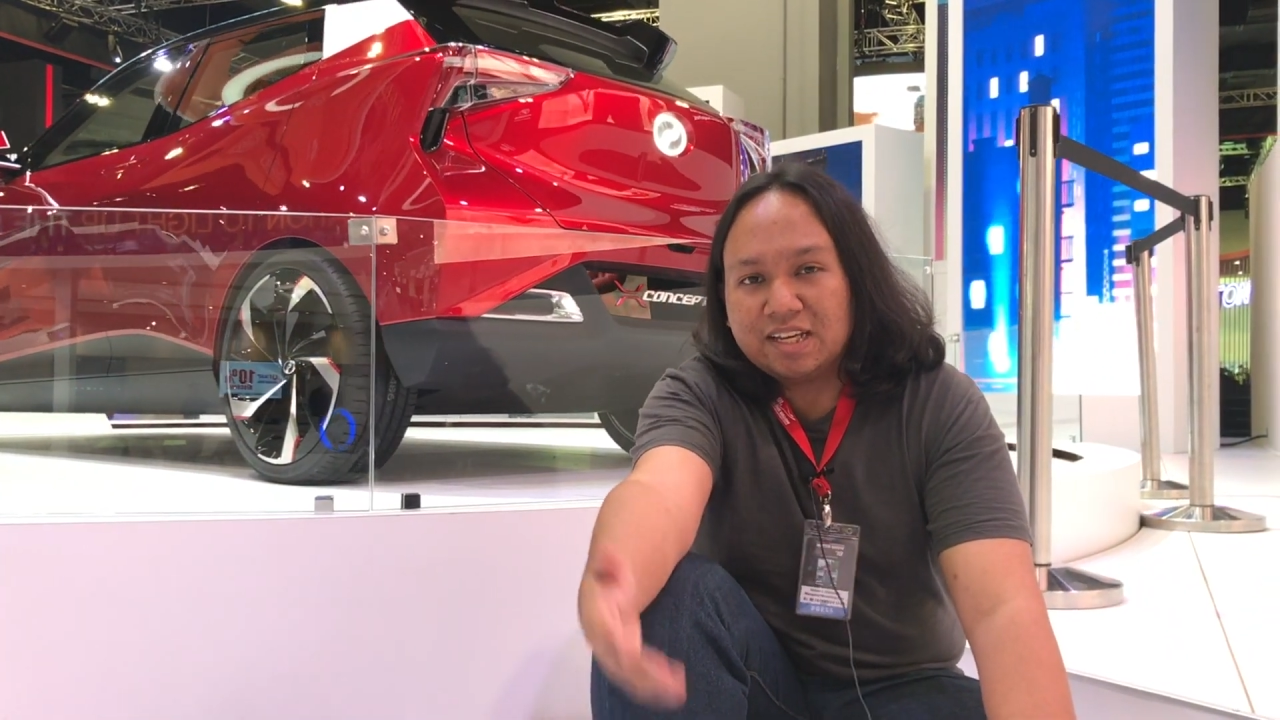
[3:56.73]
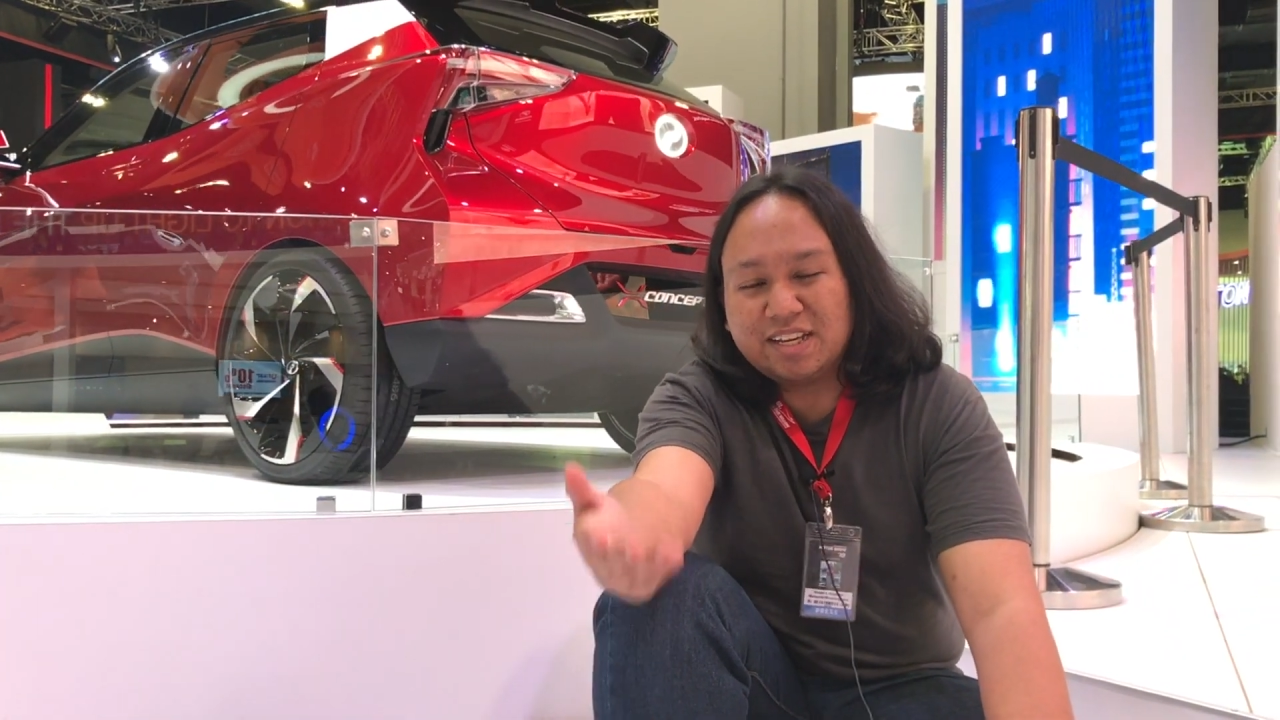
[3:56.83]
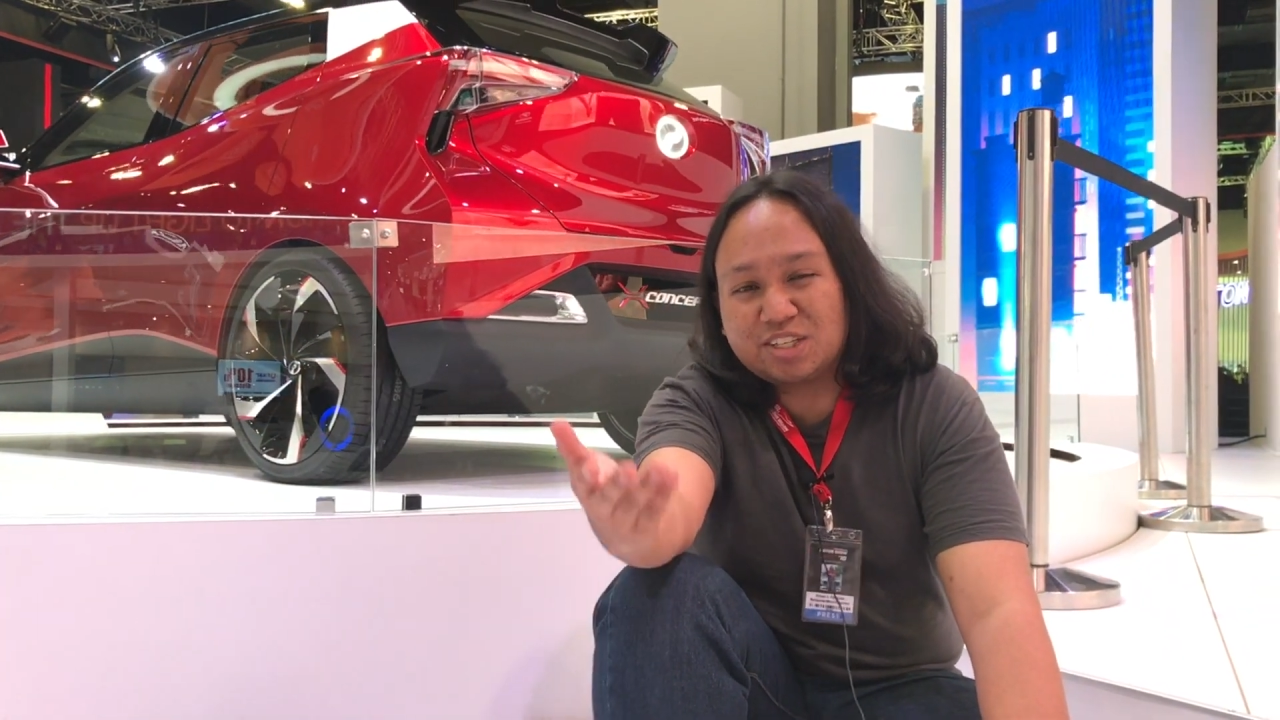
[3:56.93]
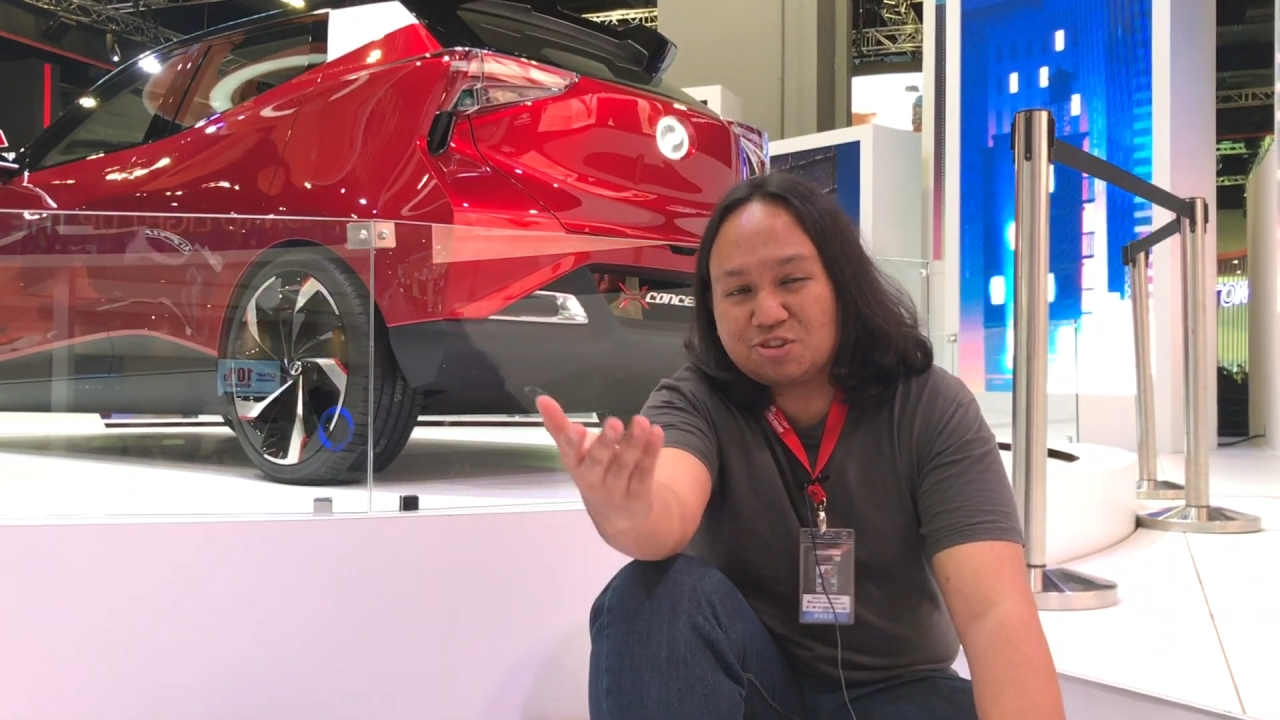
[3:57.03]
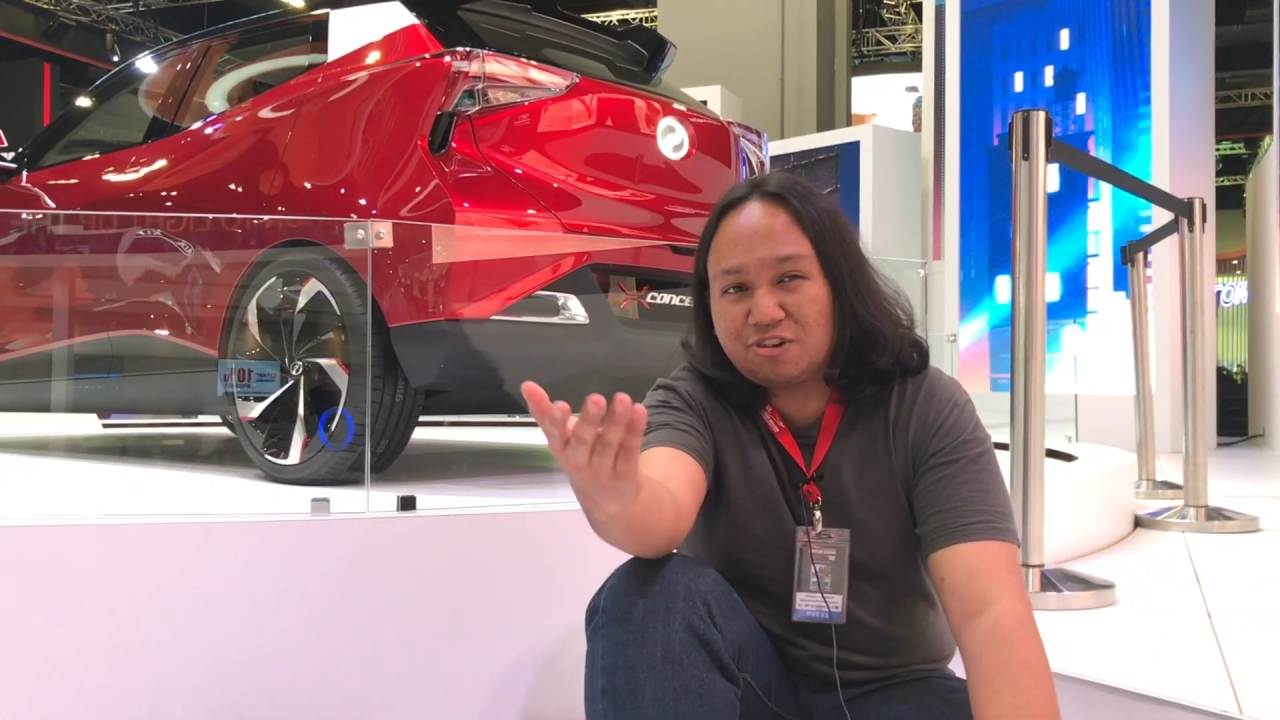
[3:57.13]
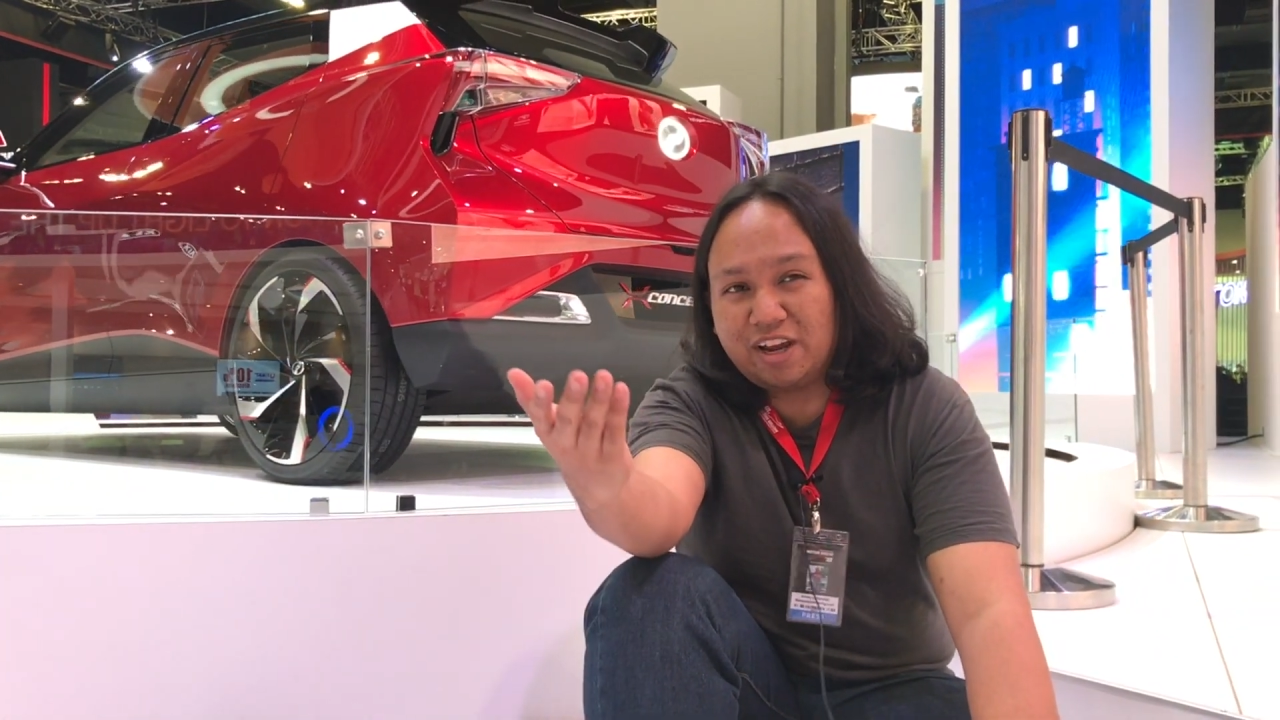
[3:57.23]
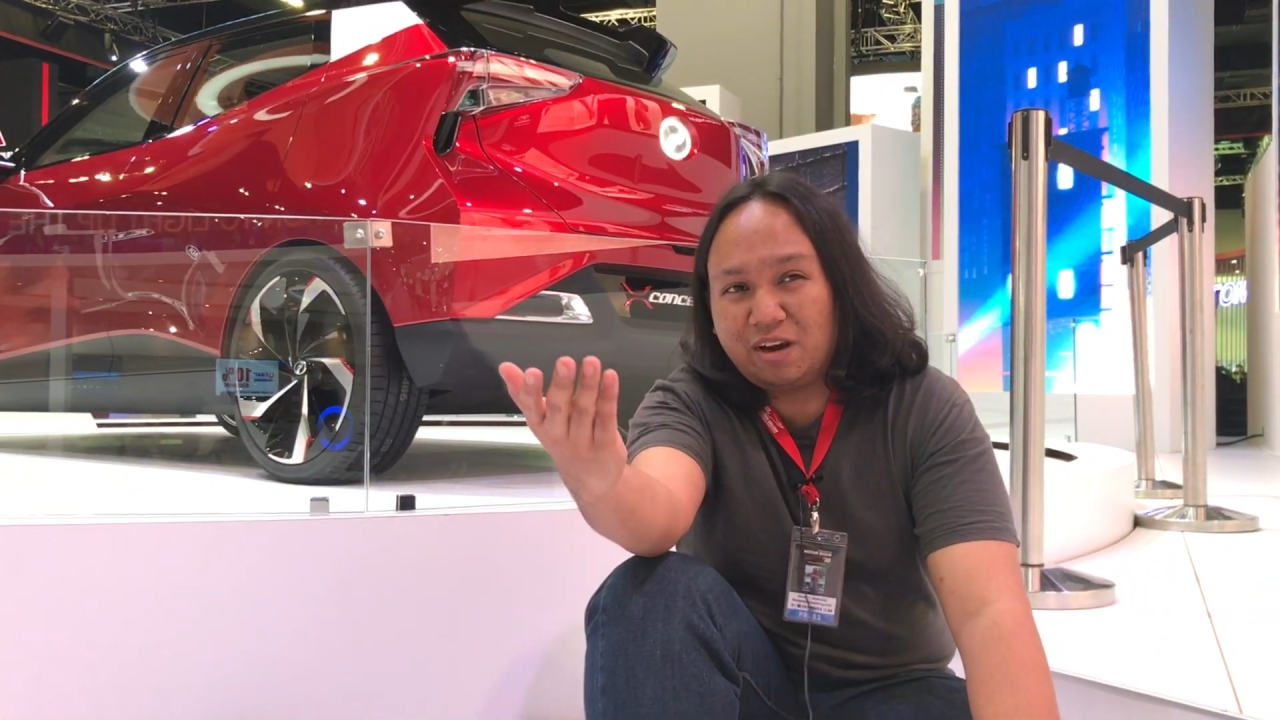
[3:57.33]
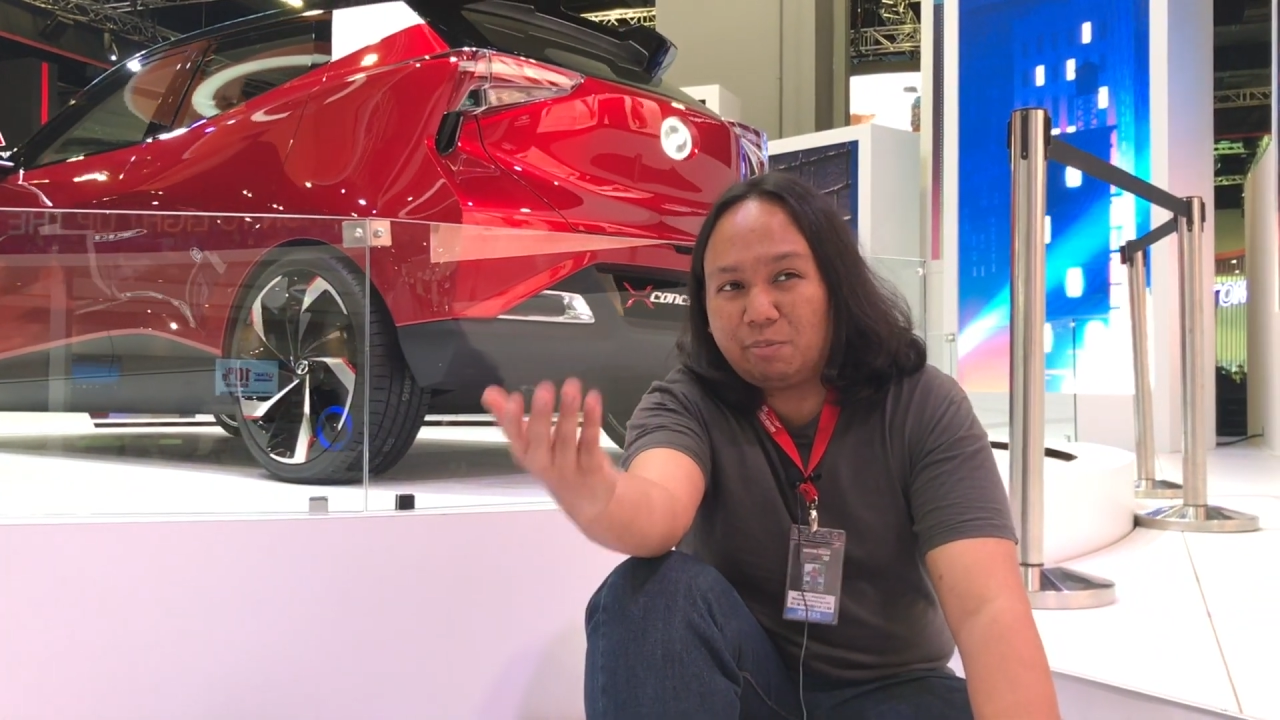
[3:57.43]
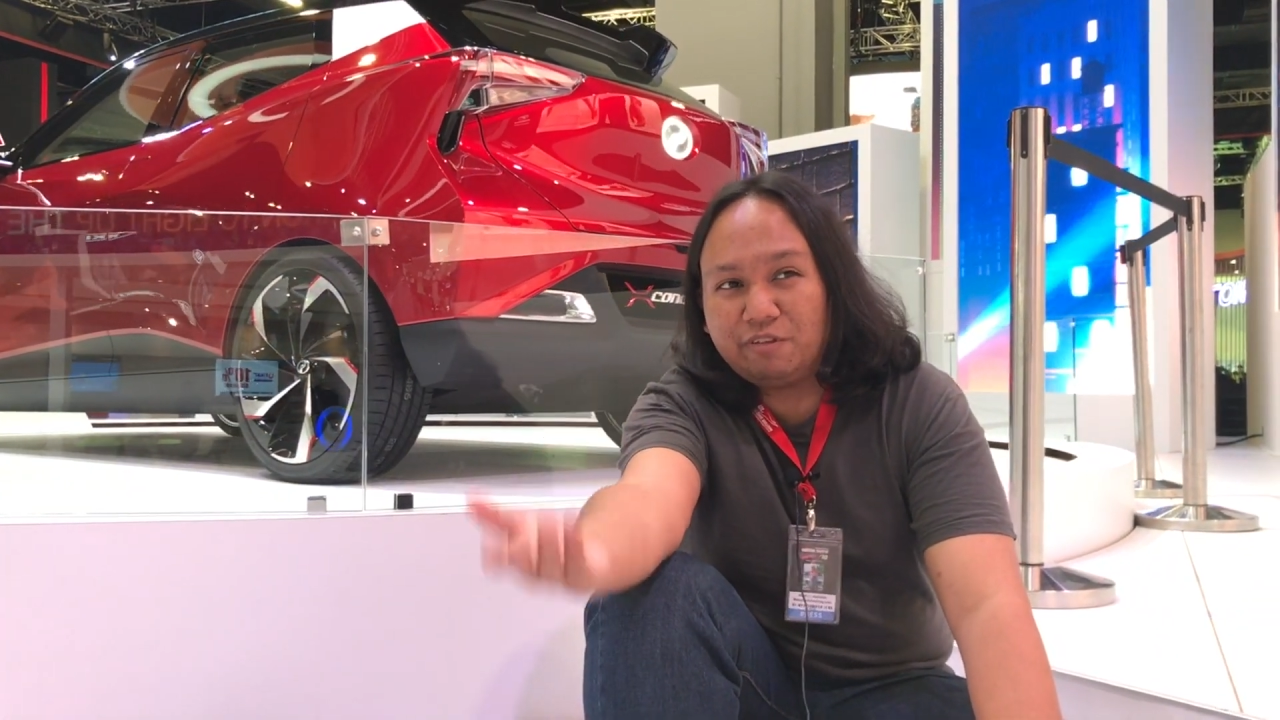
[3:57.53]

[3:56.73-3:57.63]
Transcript: is to try and